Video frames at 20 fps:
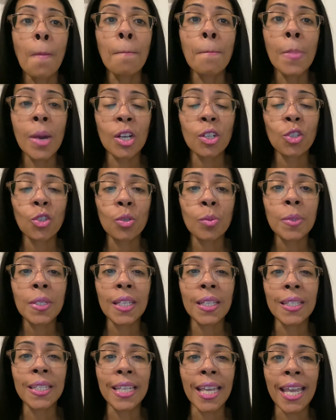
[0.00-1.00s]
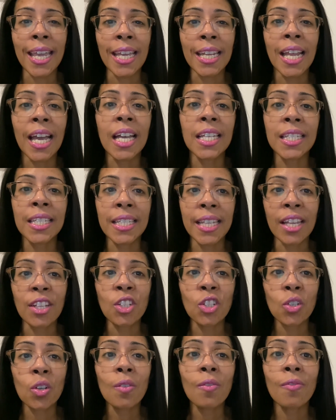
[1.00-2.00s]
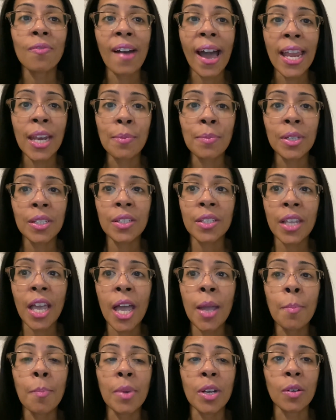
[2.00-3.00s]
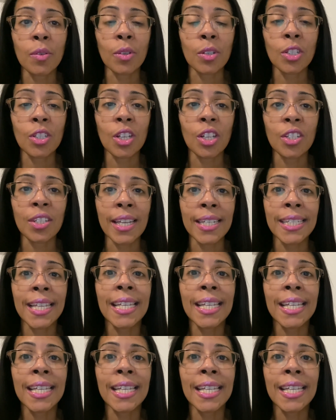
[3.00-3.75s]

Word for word: mushrooms contain essential vitamins and minerals such as